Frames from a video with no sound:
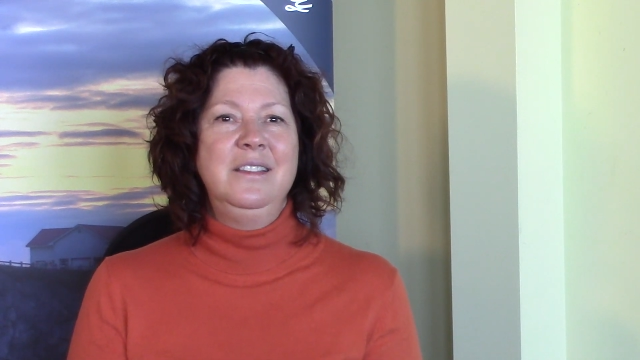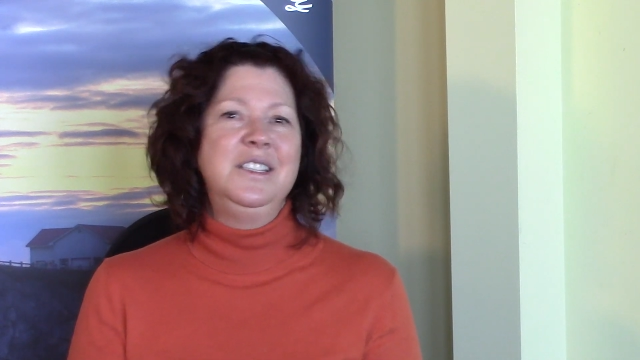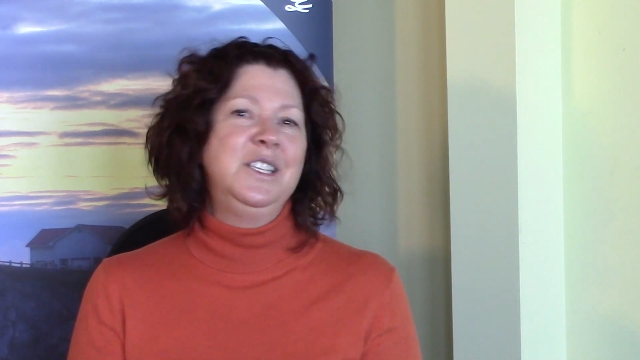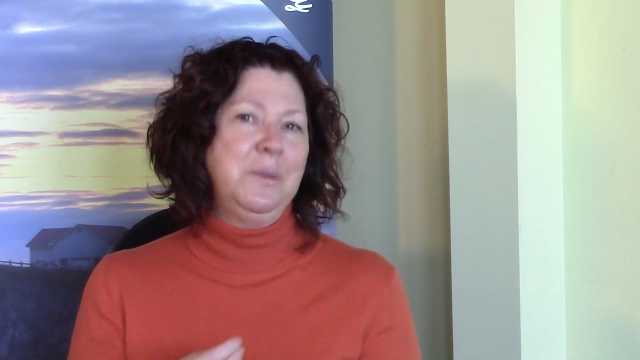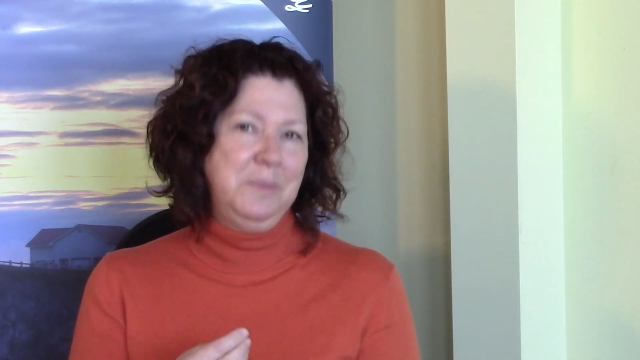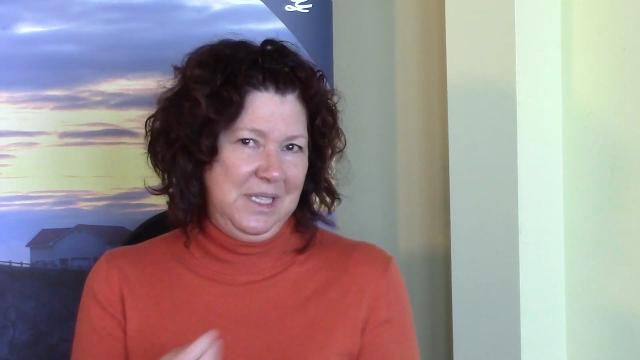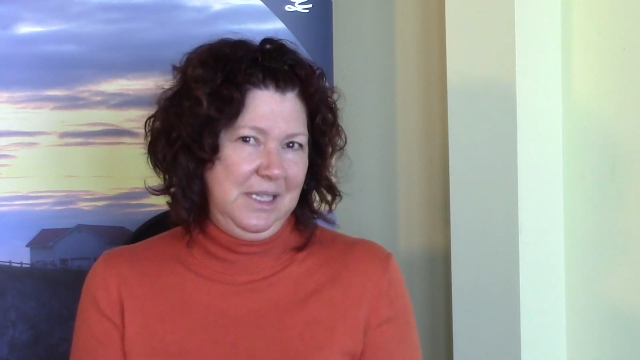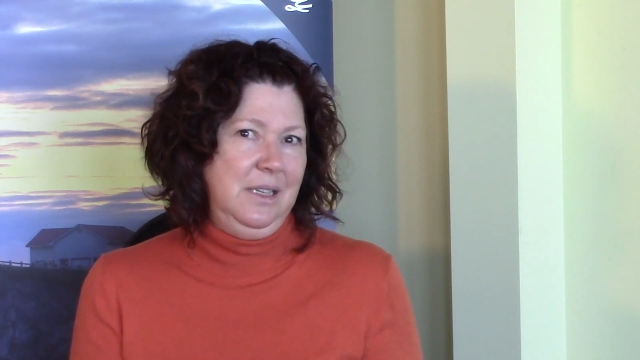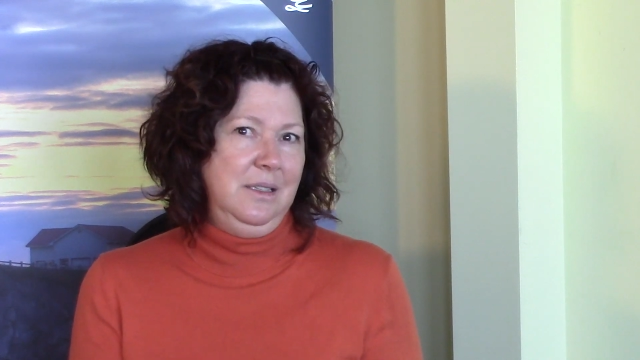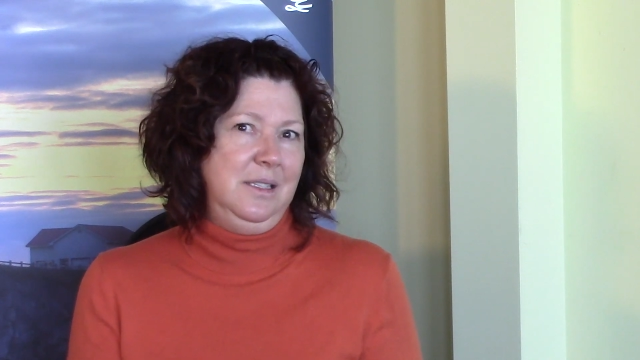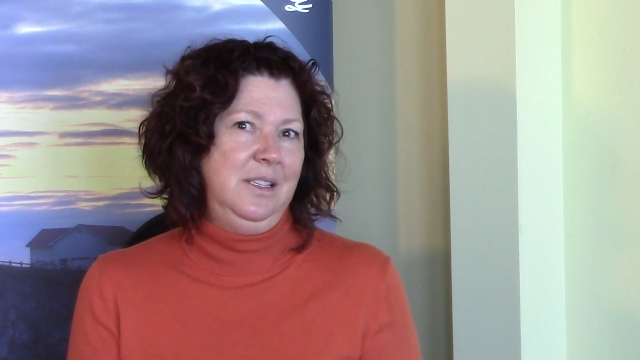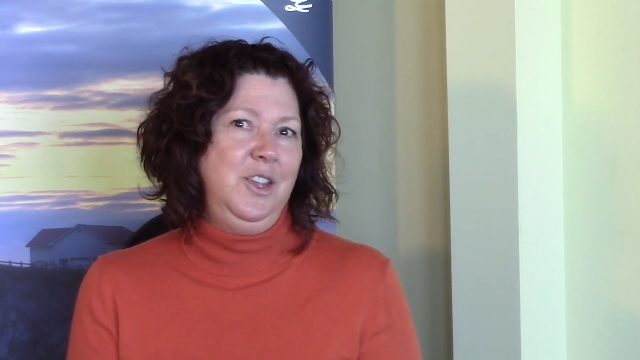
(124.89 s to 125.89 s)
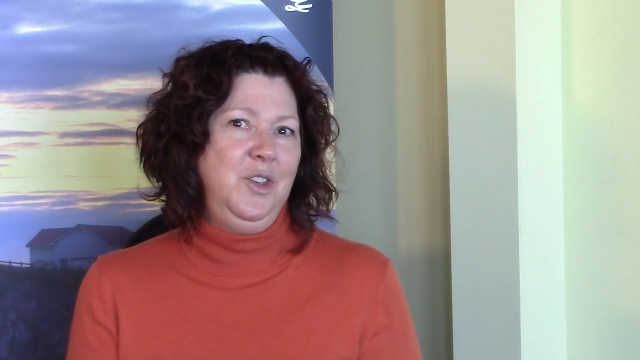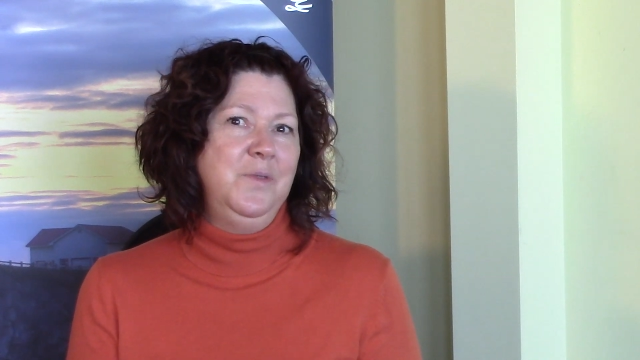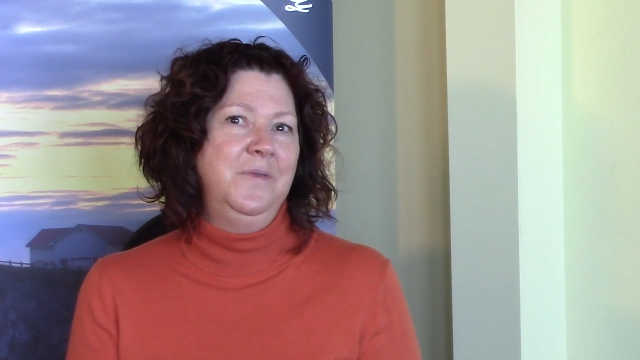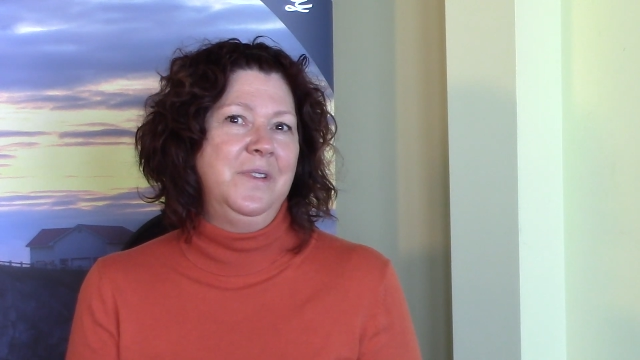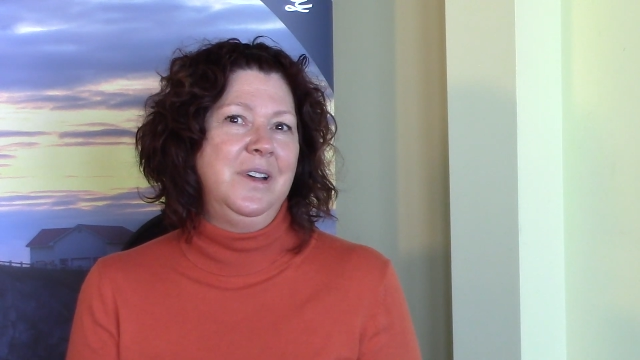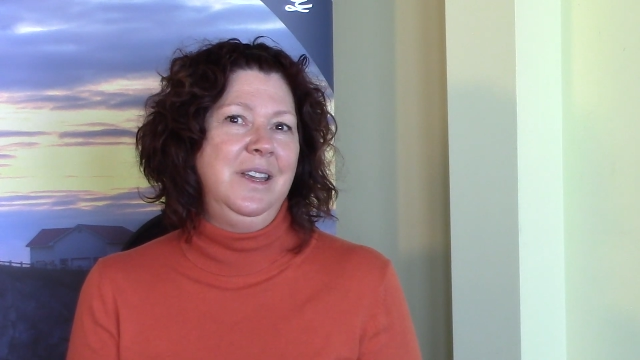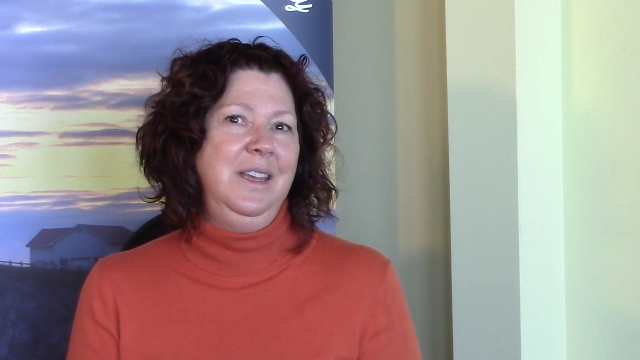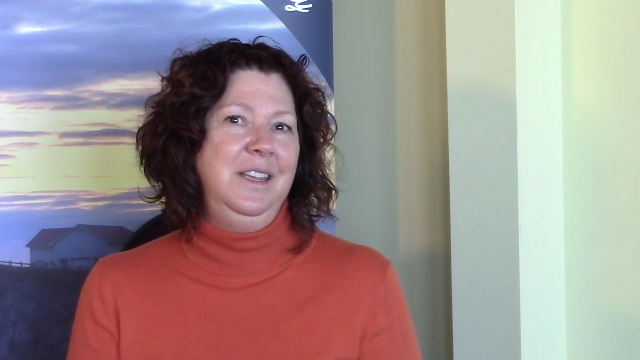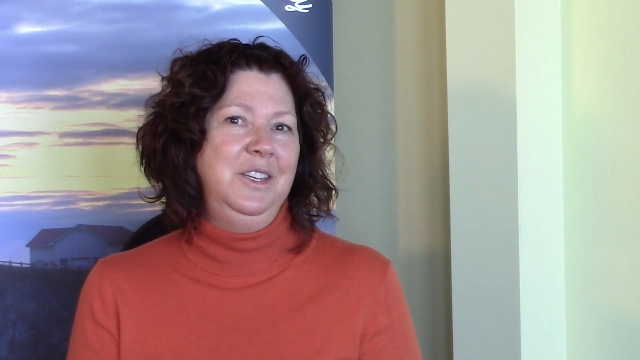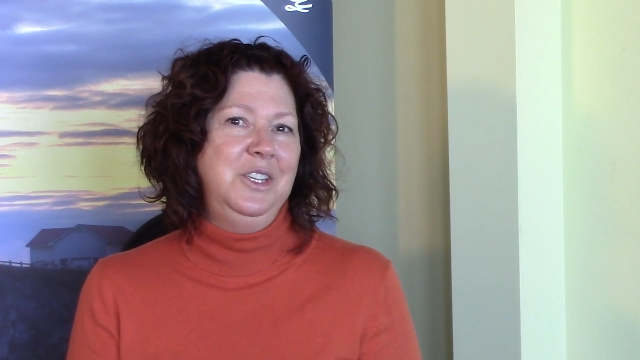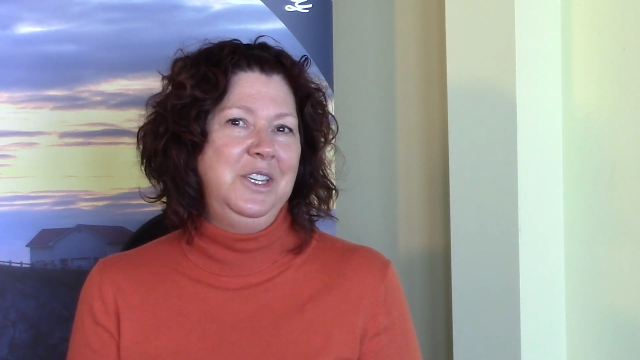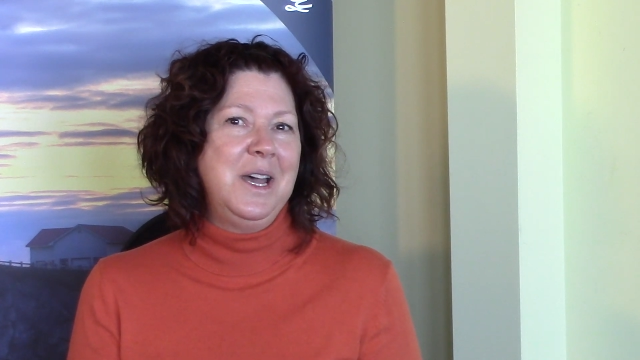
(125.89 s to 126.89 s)
substance that you find
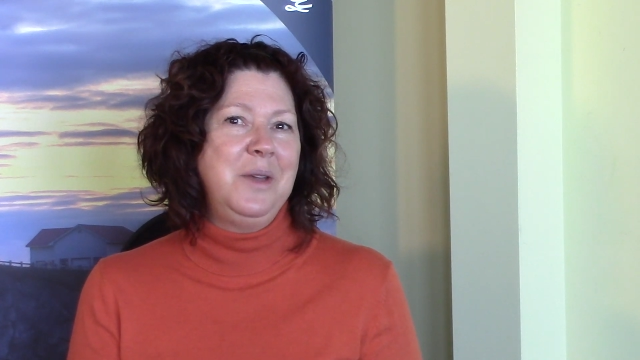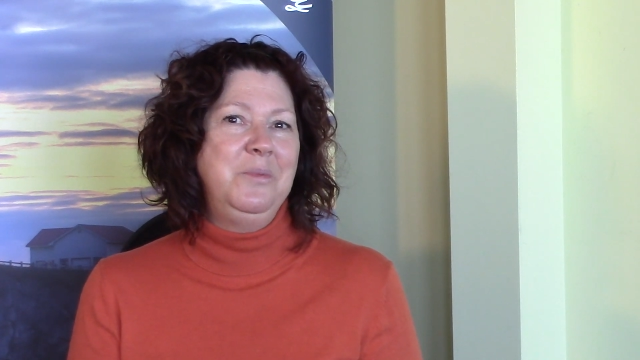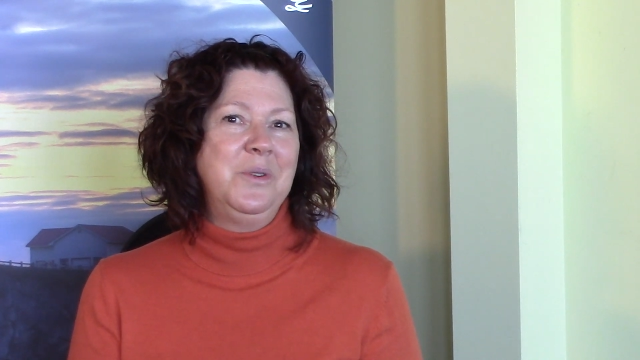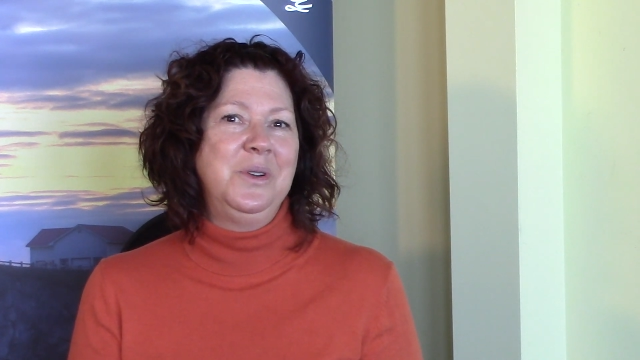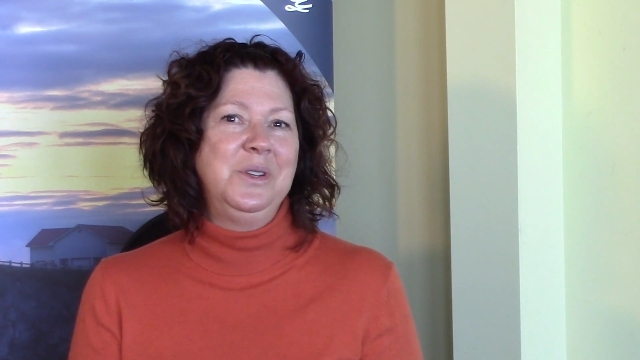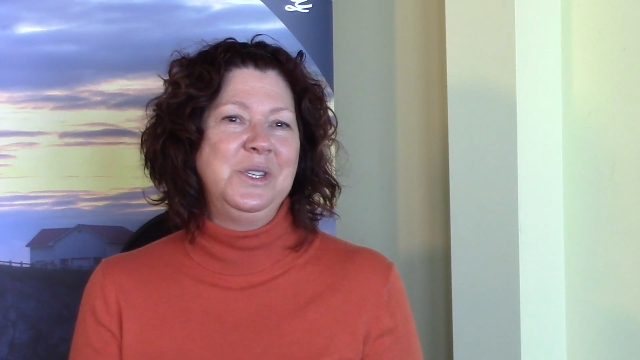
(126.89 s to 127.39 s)
in the diaper.